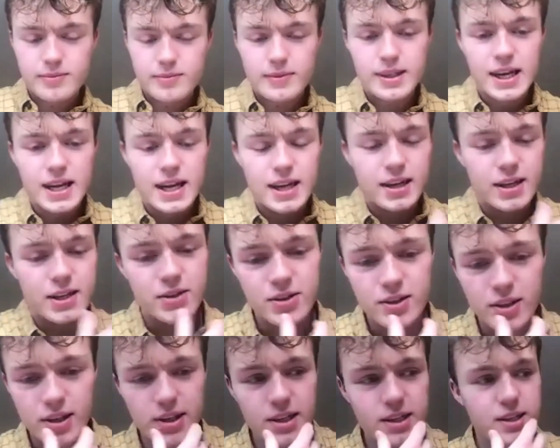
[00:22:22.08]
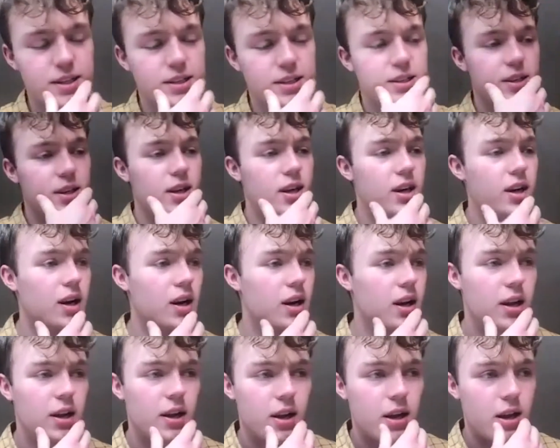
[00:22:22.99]
And I used to listen to,
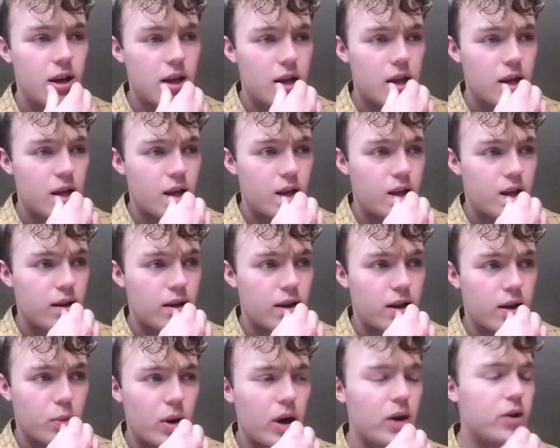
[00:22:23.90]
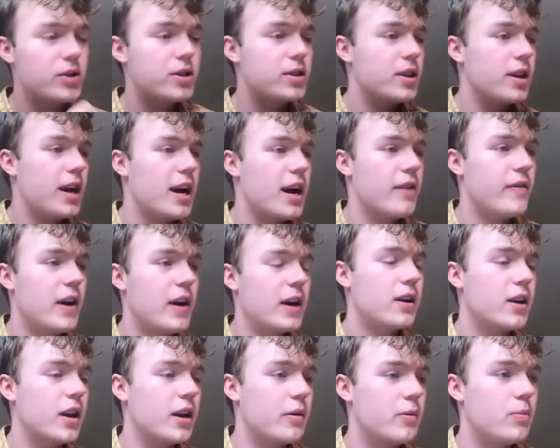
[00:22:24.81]
what else did I have? I had
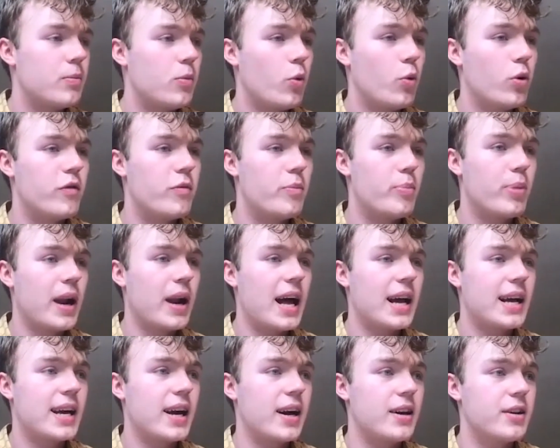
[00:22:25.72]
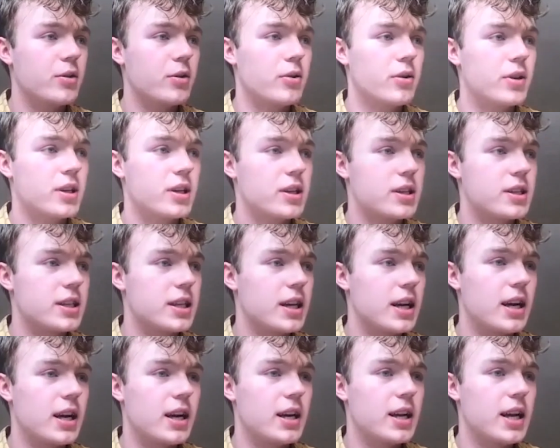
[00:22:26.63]
like all of Blackadder on a
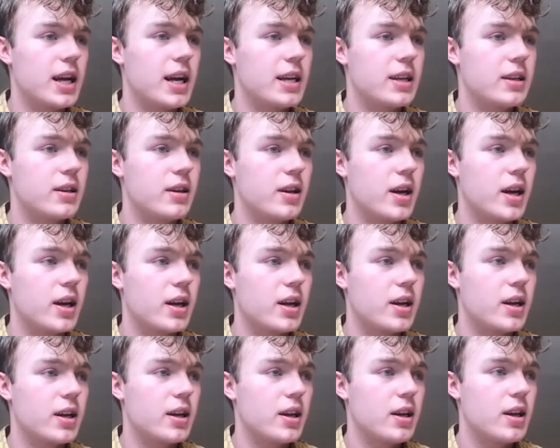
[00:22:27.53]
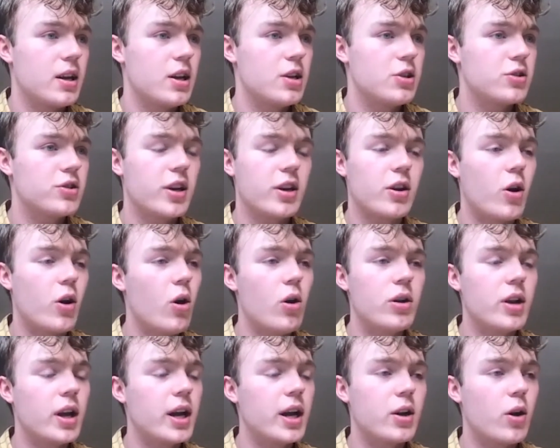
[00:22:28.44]
cassette and I had like, just
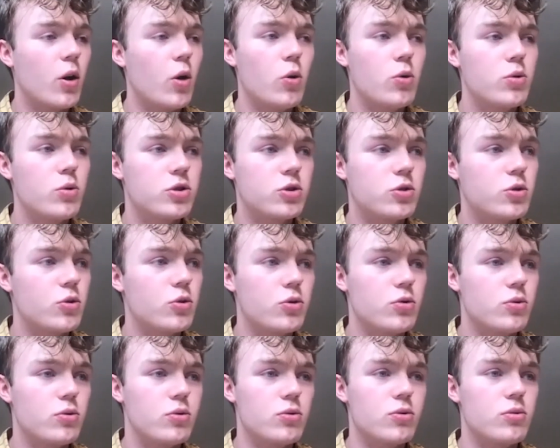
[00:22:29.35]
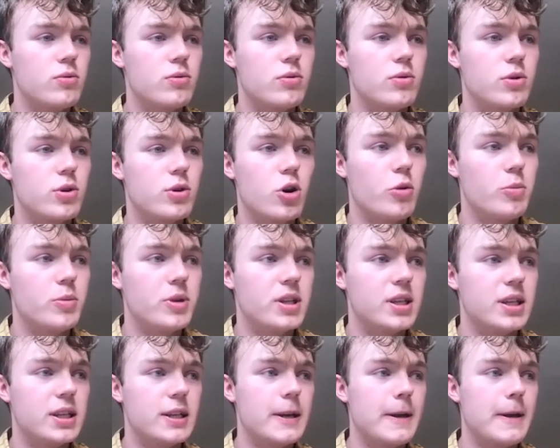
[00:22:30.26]
like old school
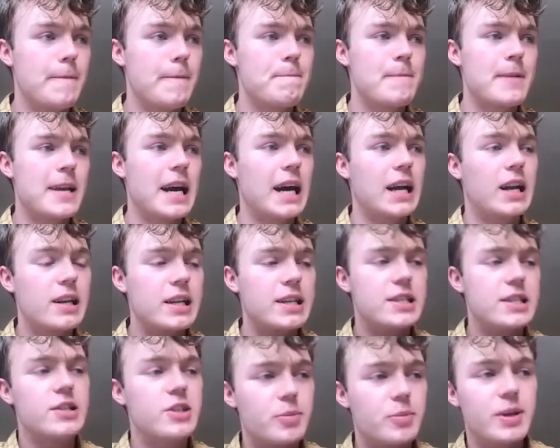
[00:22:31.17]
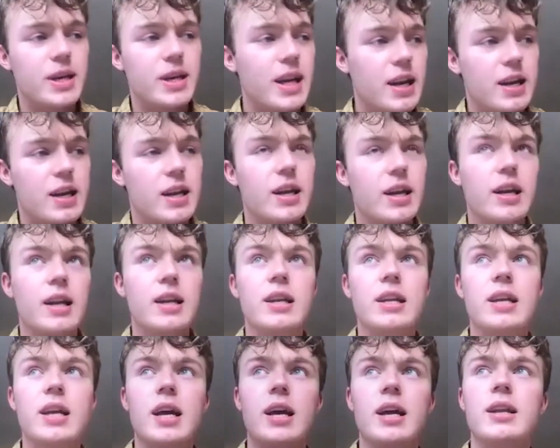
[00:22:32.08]
comedy. And I'd listen to them again and again and
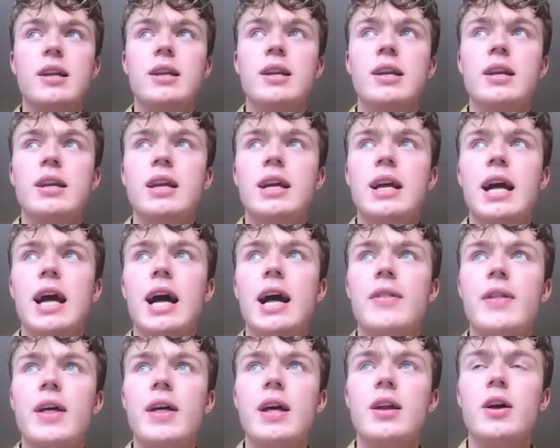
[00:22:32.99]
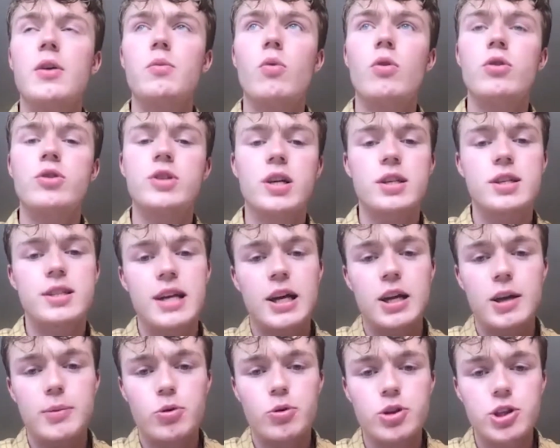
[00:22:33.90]
again. And then I'd watch like stand
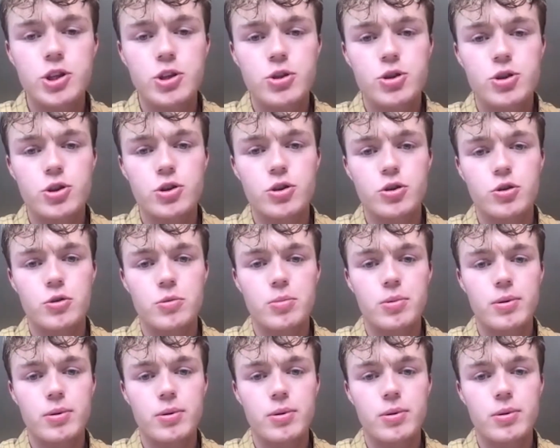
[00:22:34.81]
up on YouTube.